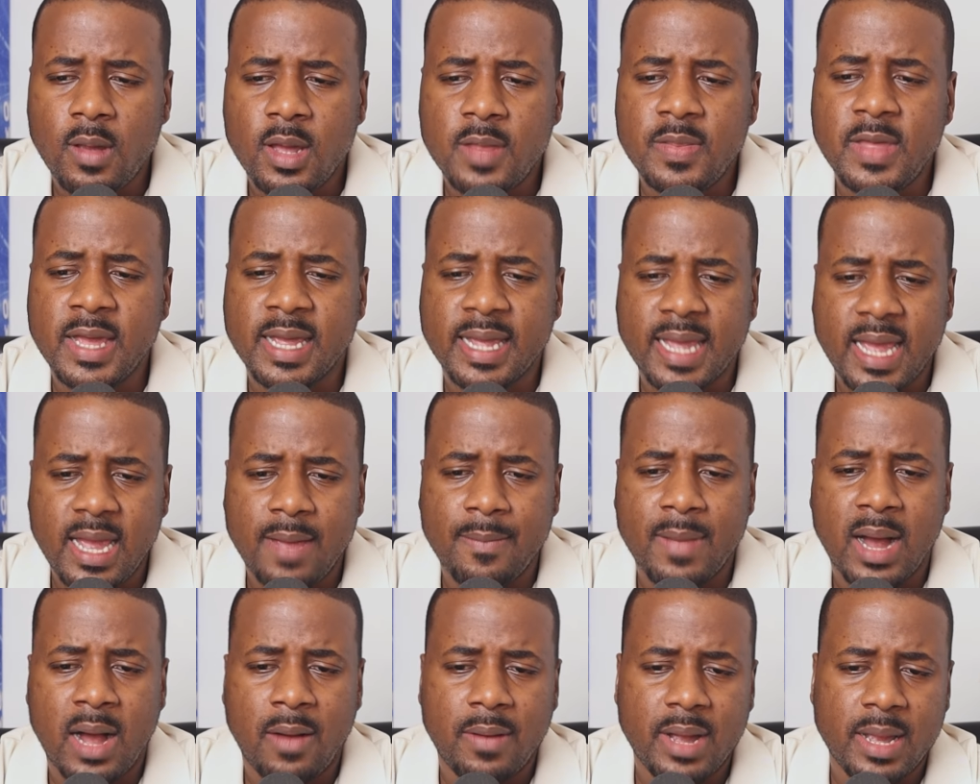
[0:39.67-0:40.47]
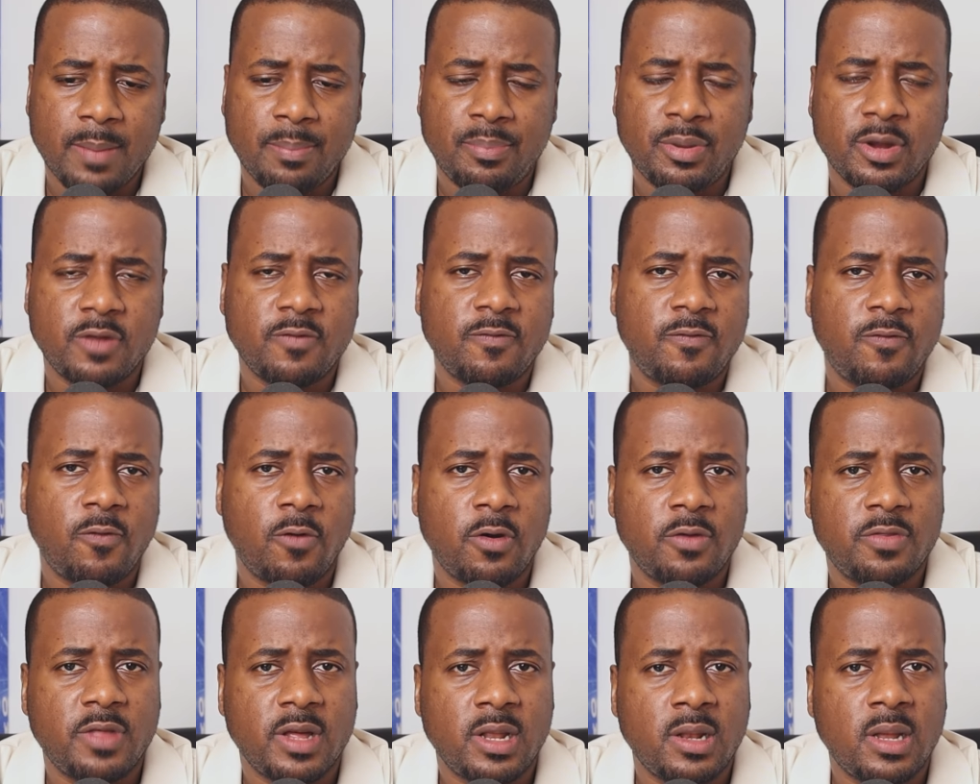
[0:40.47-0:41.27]
they came out and put
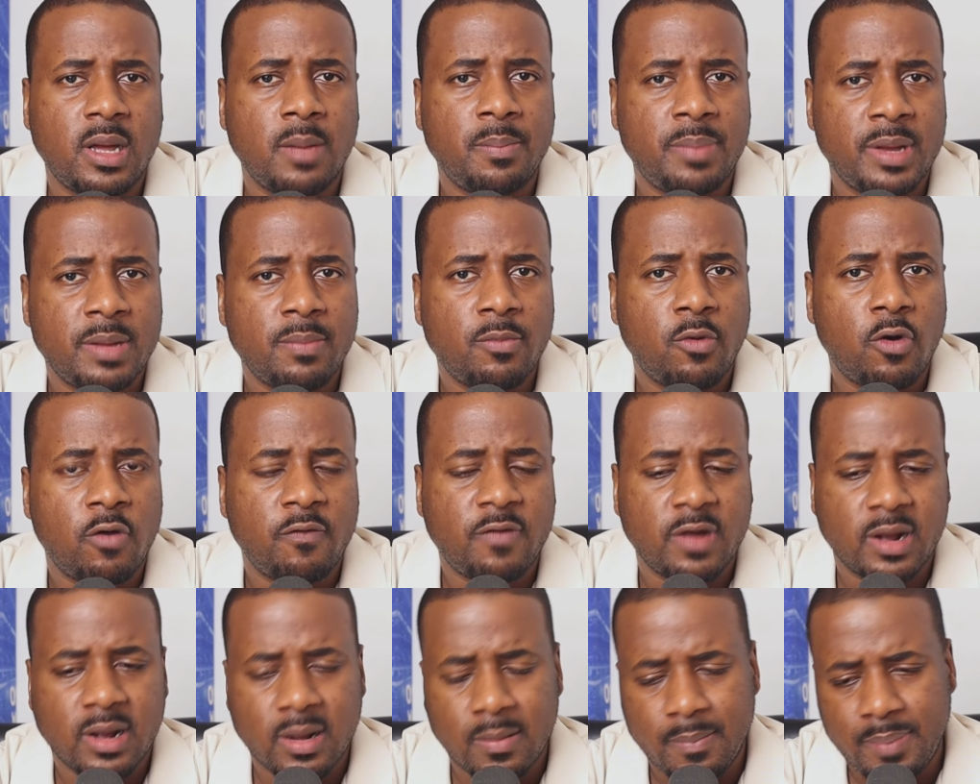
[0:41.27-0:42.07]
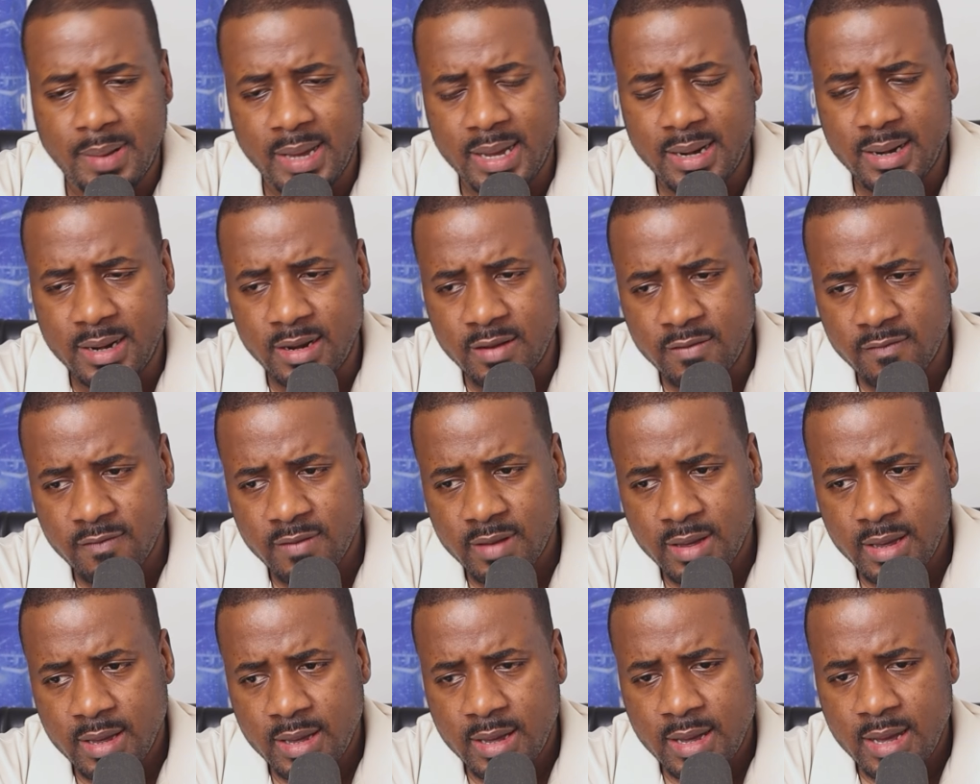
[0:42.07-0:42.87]
forth a bit more of a competitive
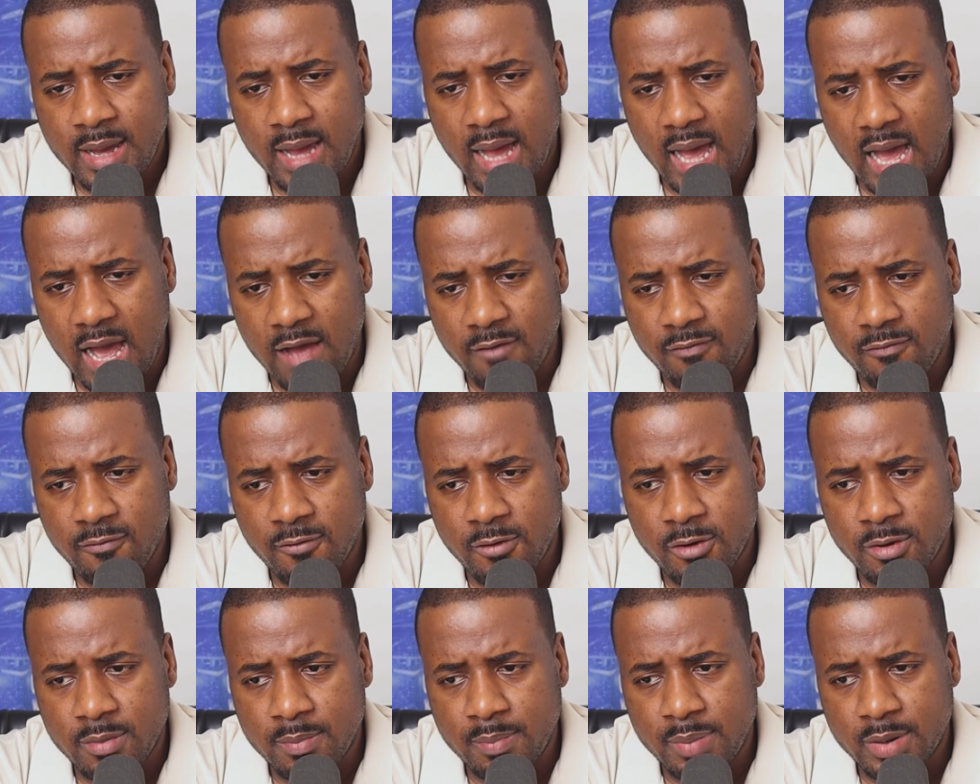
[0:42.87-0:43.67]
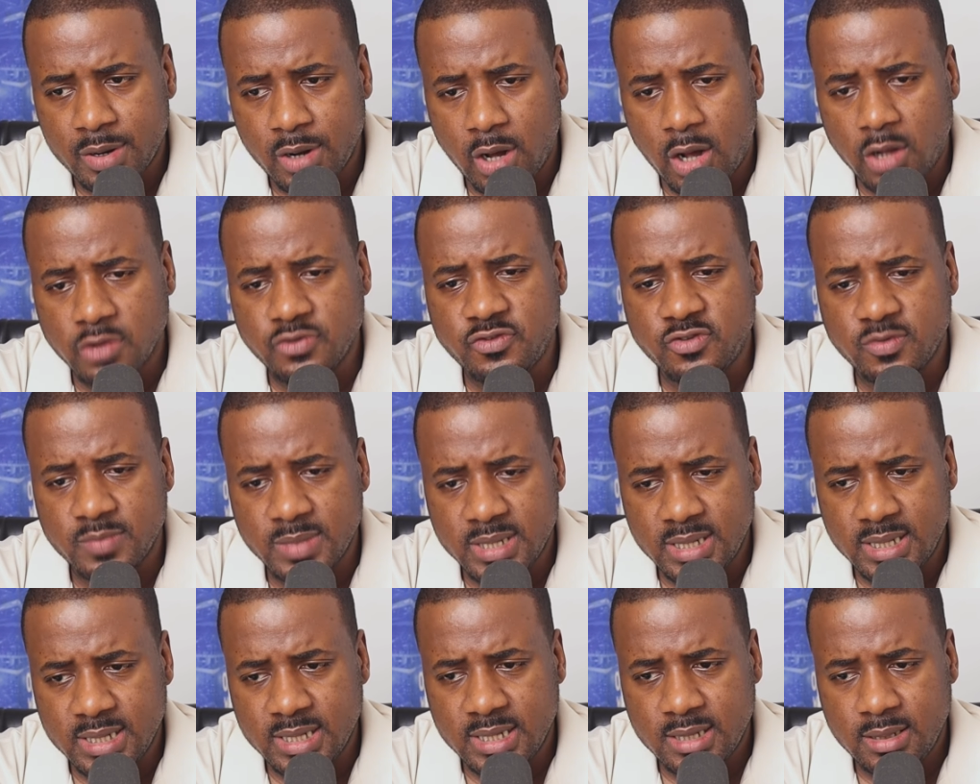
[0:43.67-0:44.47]
effort. But
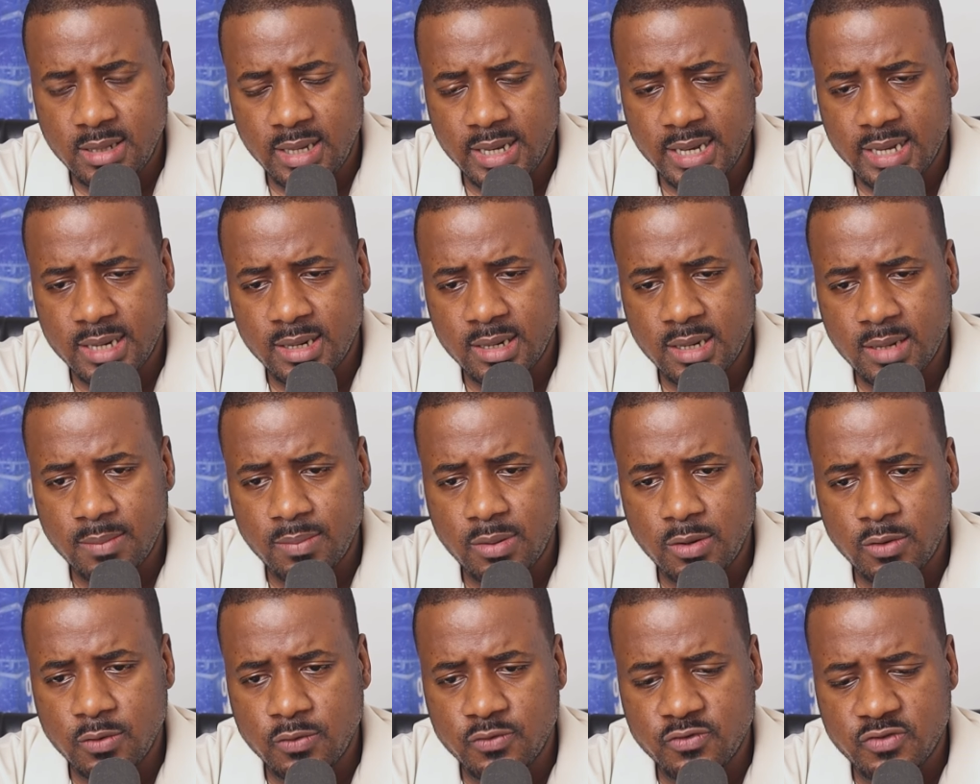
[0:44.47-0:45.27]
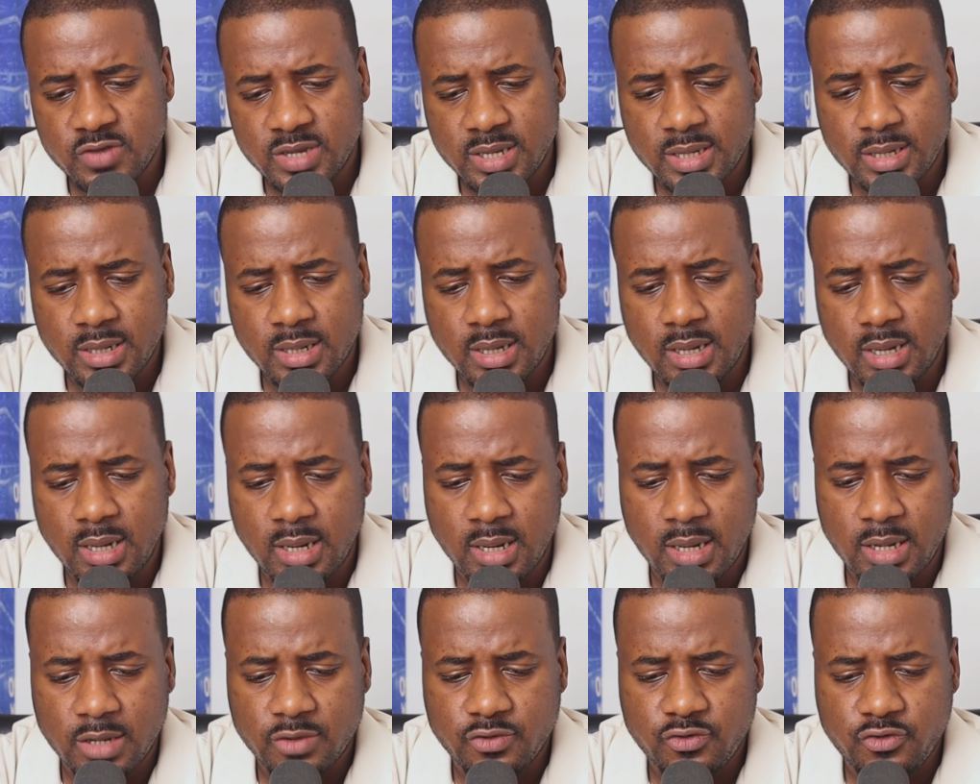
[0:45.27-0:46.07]
ultimately, they ended up losing
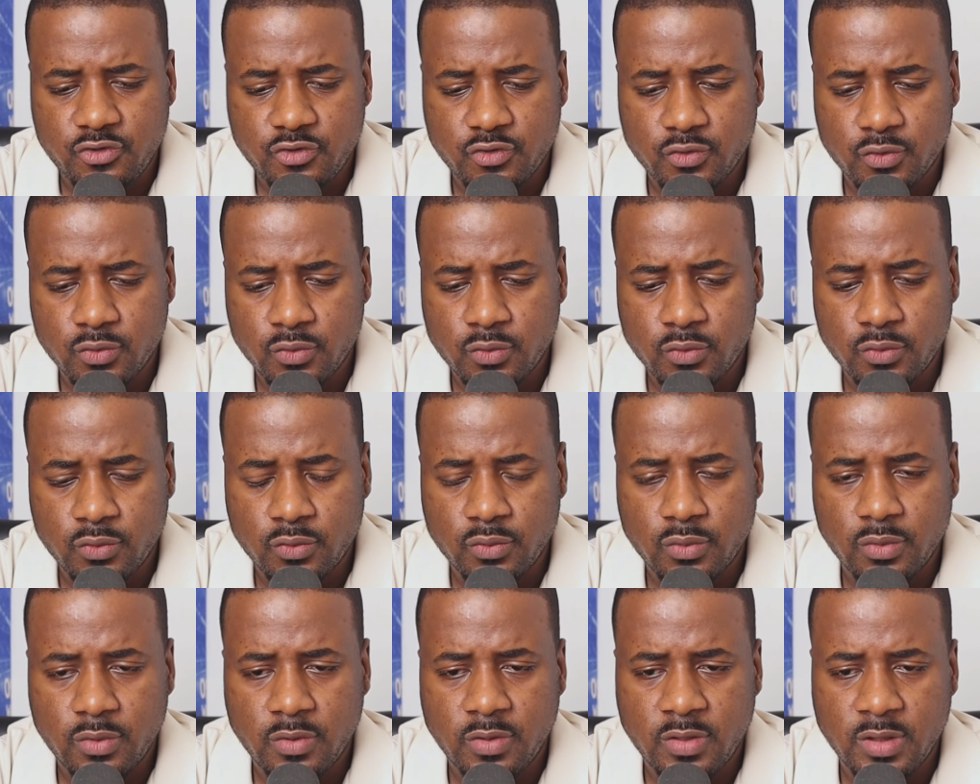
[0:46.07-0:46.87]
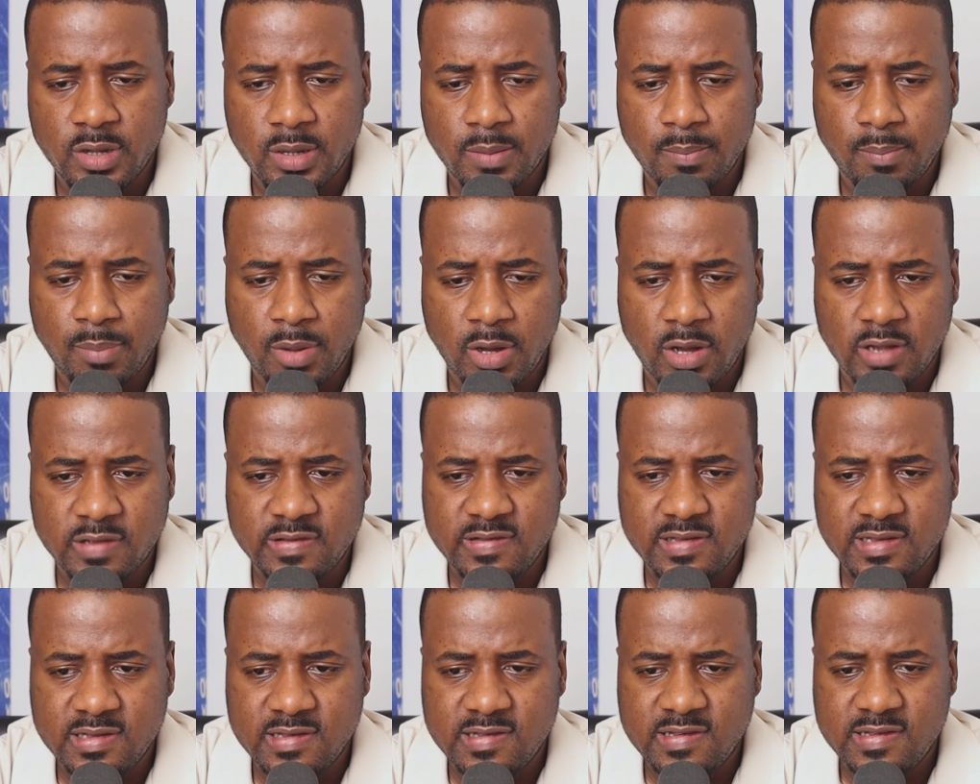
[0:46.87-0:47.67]
to the
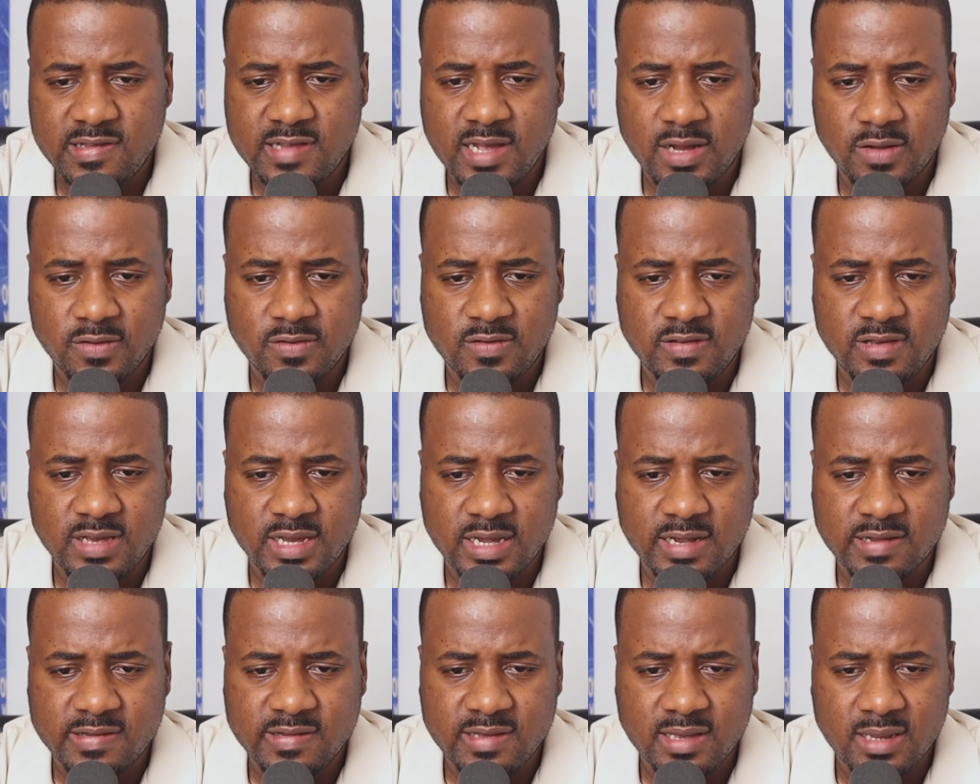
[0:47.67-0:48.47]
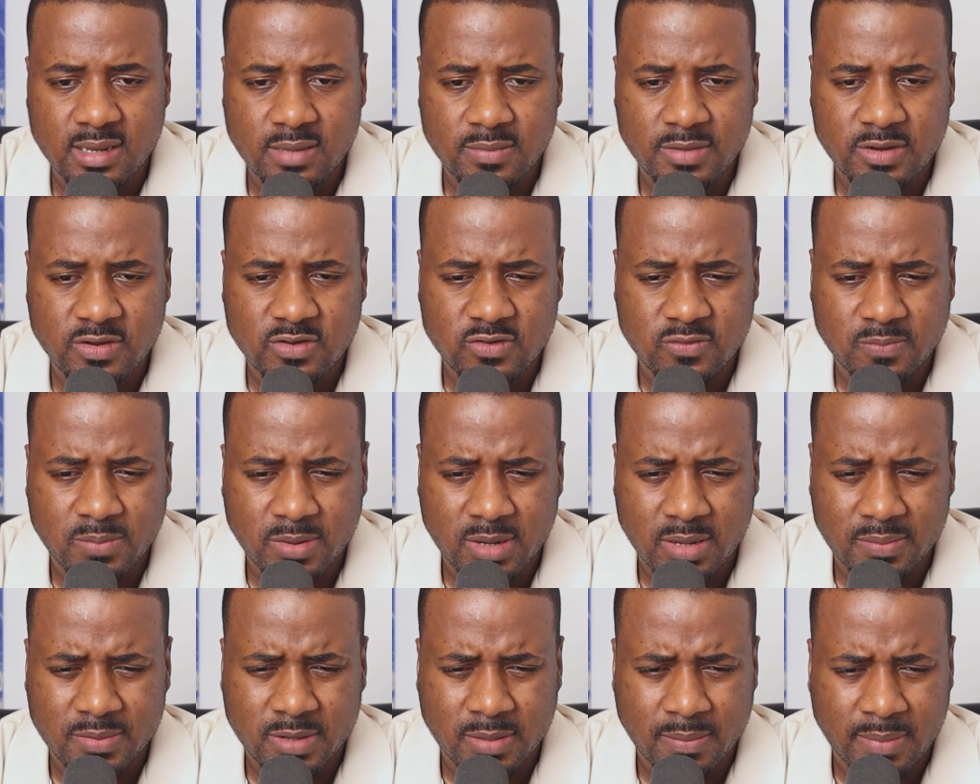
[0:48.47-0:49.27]
Boston Celtics. And let me just
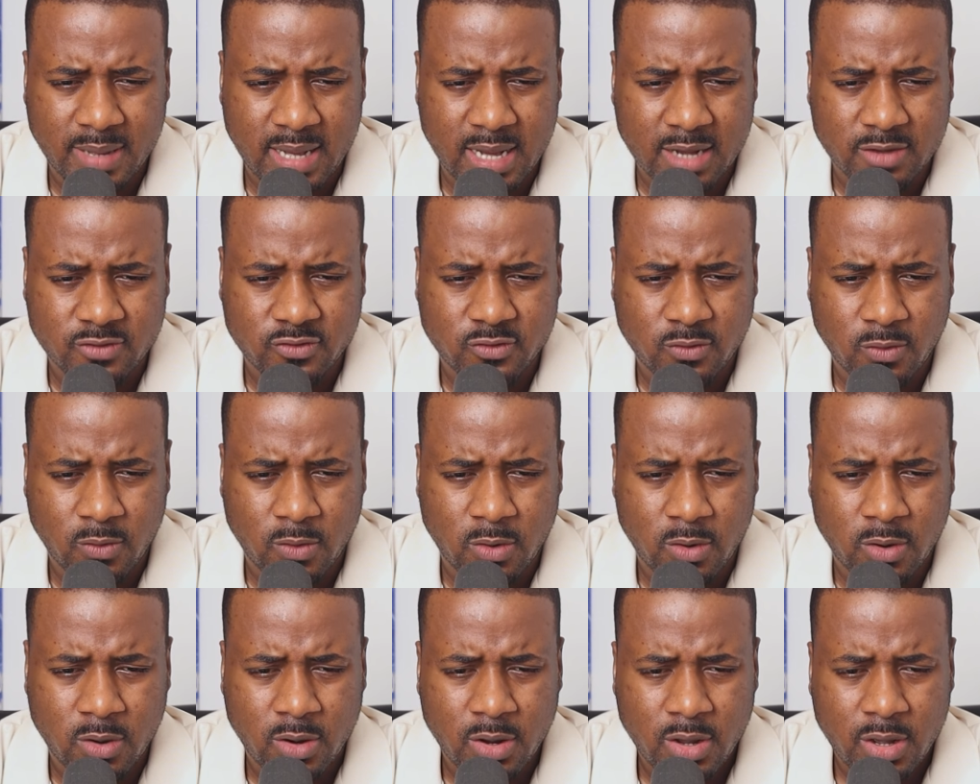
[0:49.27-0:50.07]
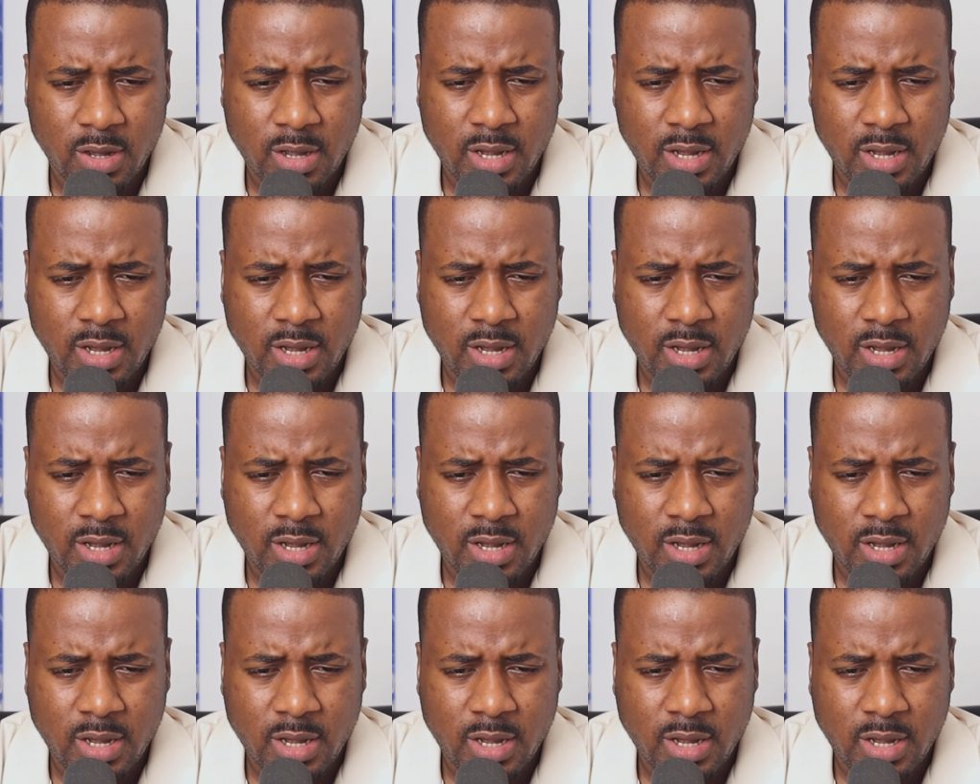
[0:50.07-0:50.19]
pull up the box score